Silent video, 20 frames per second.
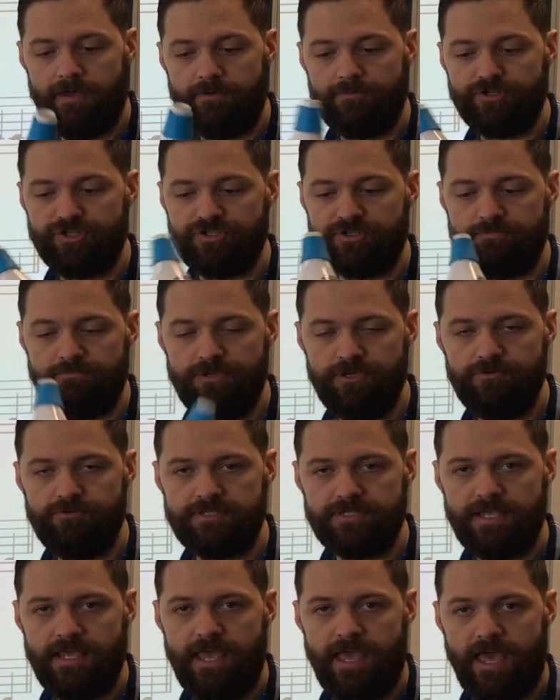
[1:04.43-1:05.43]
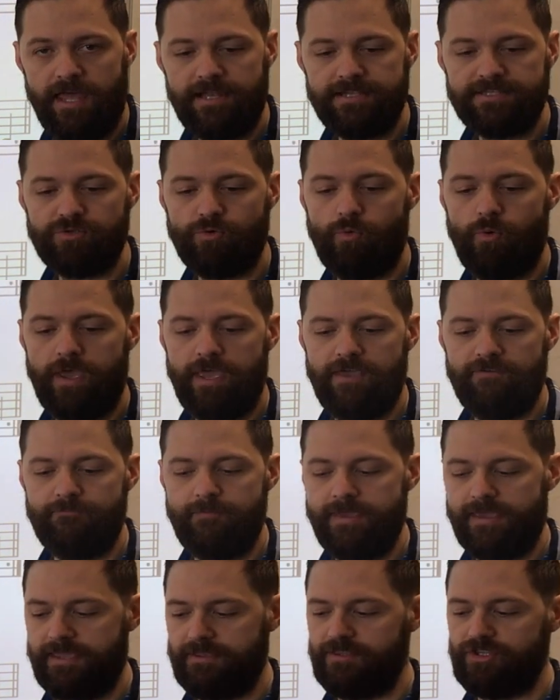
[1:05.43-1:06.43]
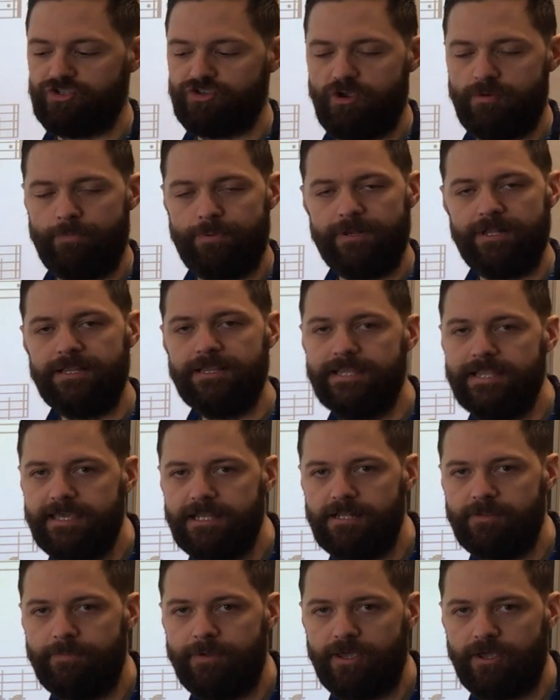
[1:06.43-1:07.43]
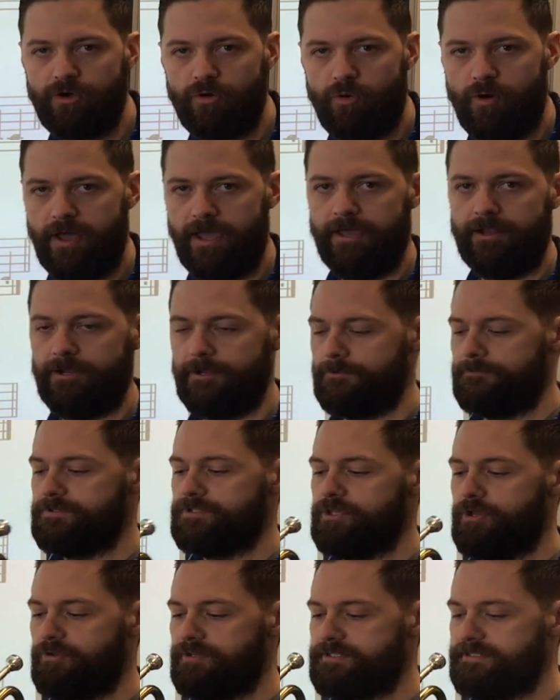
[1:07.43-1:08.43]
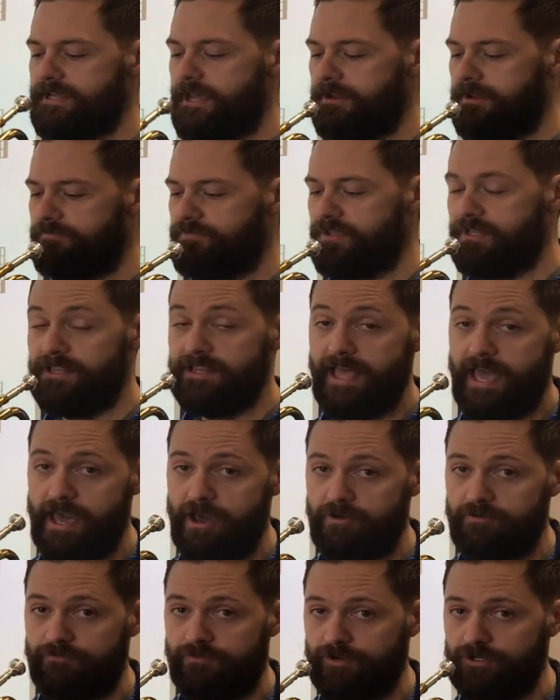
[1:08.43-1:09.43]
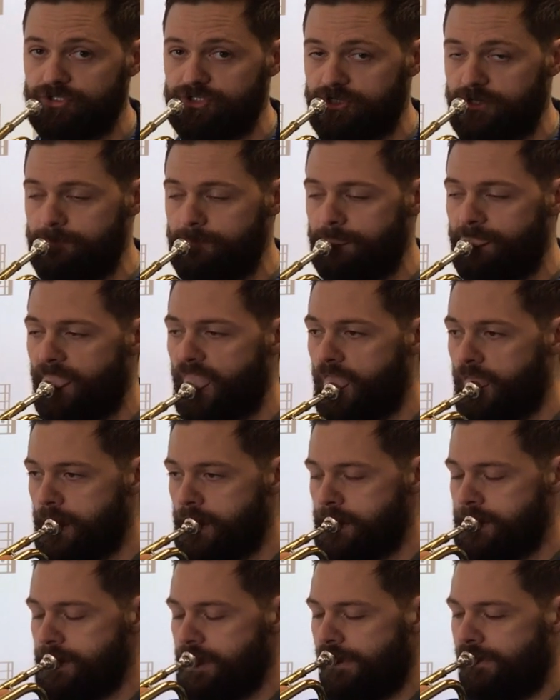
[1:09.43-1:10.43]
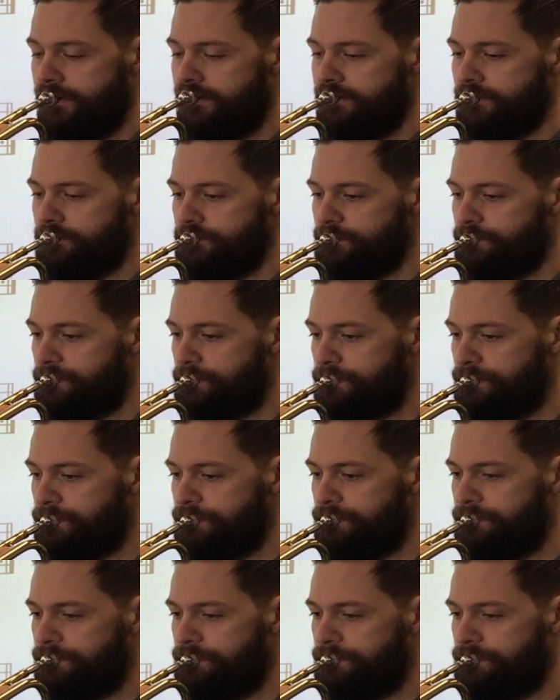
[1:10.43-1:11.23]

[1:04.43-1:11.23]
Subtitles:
which is a mute, and it's a way of making the trumpet a little bit quieter. So instead of the loud version, you